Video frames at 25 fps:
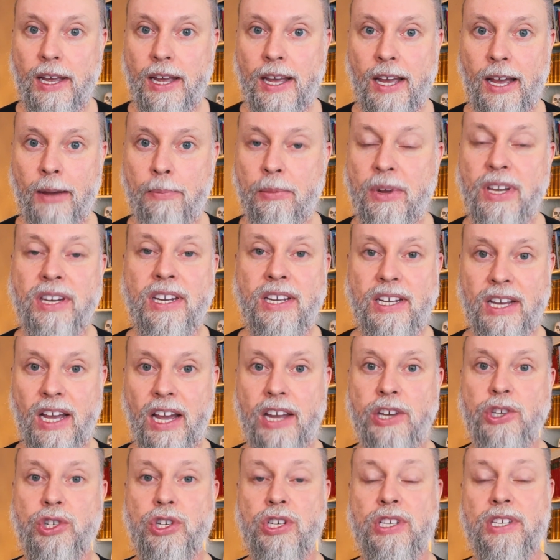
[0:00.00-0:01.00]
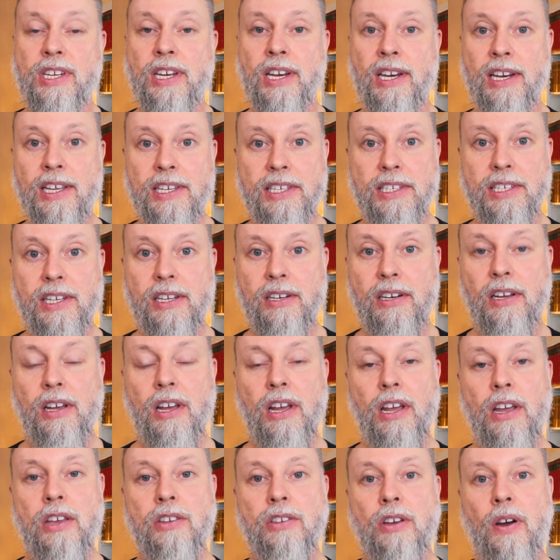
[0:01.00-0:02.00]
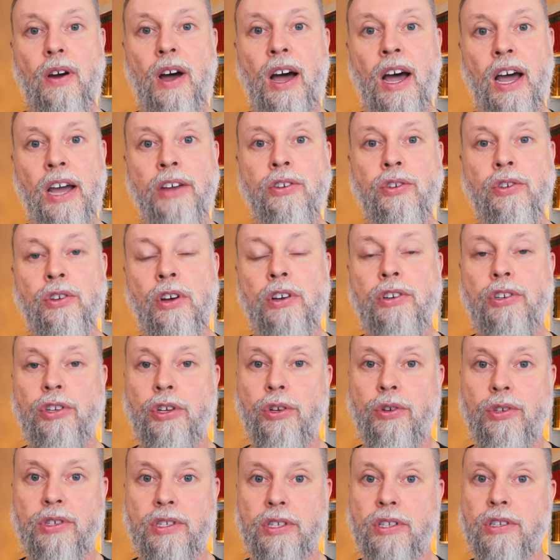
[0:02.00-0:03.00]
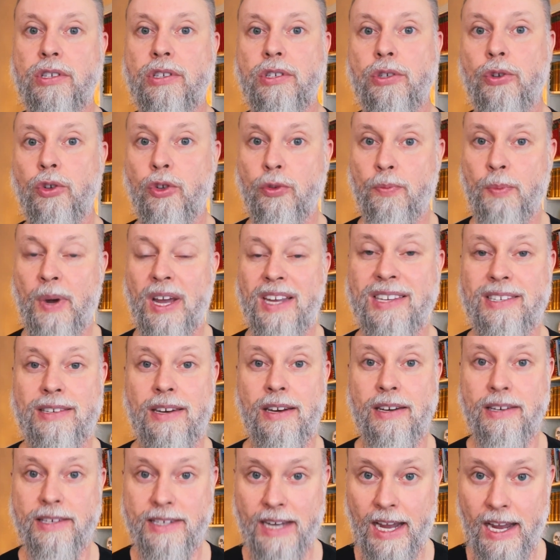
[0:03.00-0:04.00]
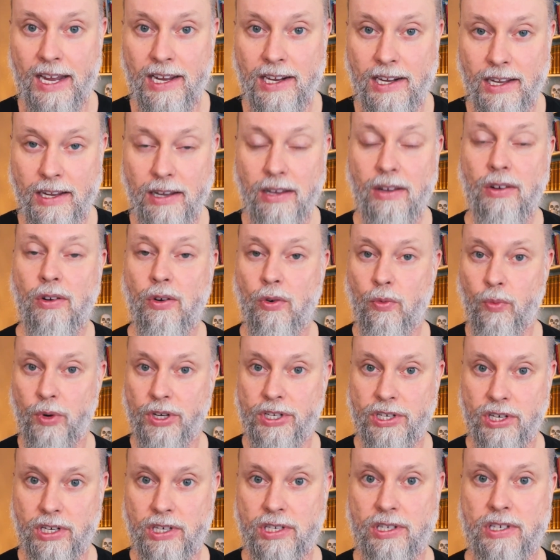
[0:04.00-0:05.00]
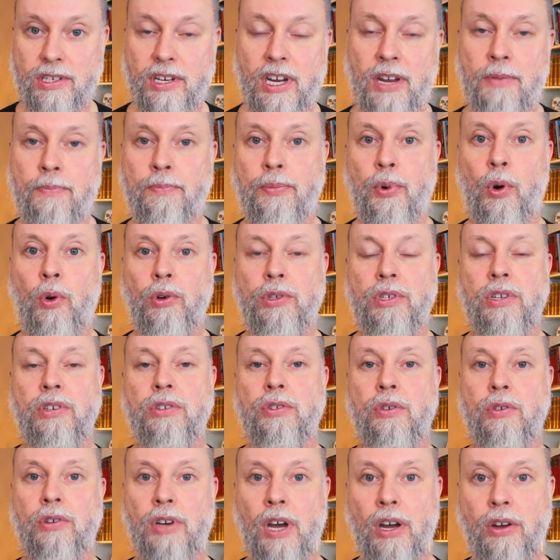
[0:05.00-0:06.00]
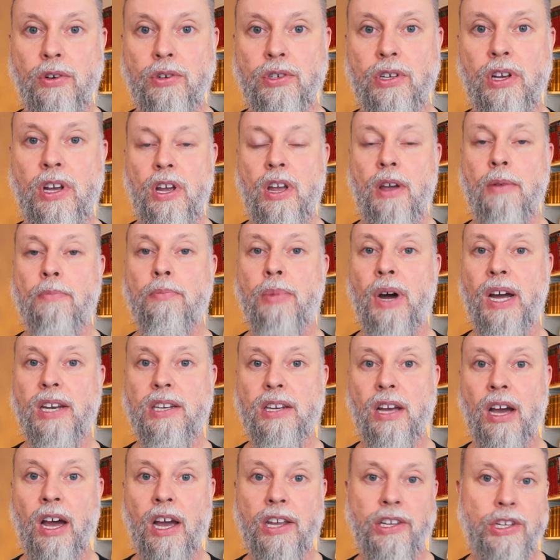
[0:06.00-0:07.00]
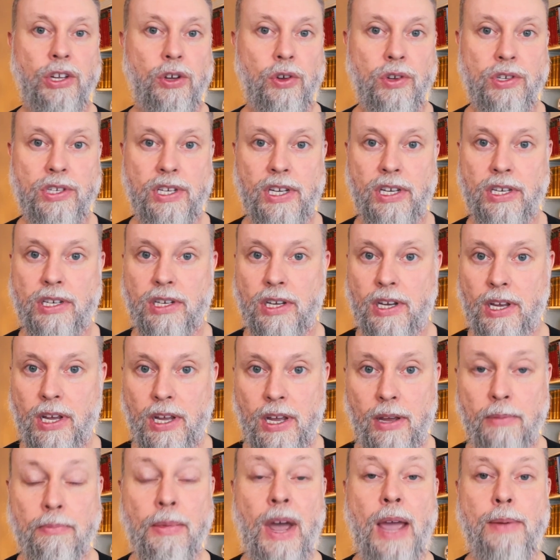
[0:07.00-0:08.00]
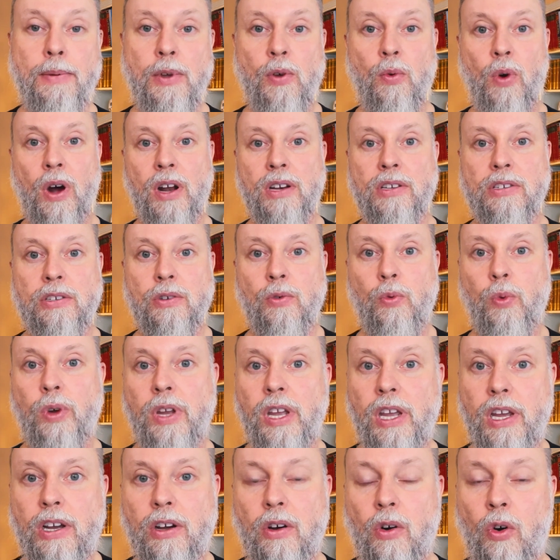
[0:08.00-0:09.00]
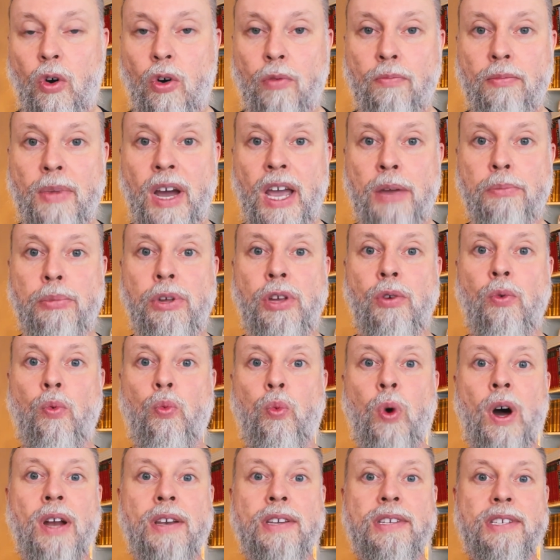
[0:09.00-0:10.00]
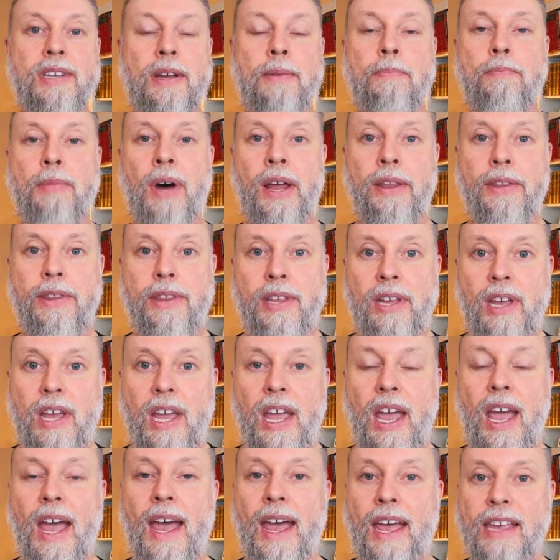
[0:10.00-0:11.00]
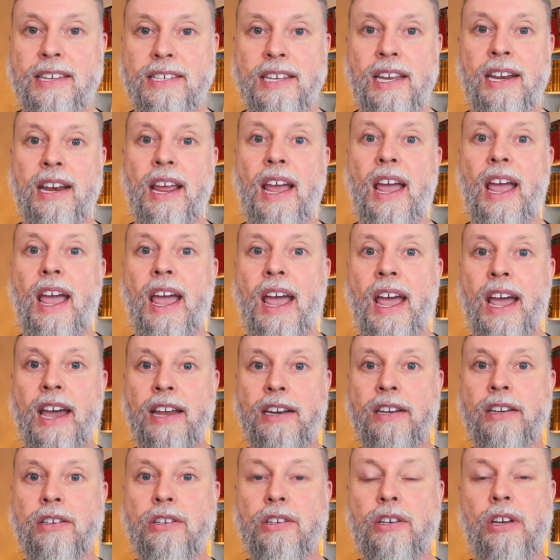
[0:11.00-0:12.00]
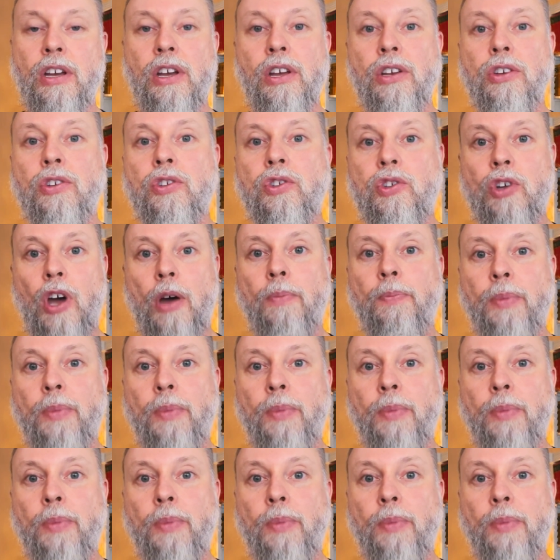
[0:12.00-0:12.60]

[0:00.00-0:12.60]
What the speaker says: indications listed. So I do not use this toothpaste daily, which is important to note, but I use it maybe once a week or maybe once a month as an added top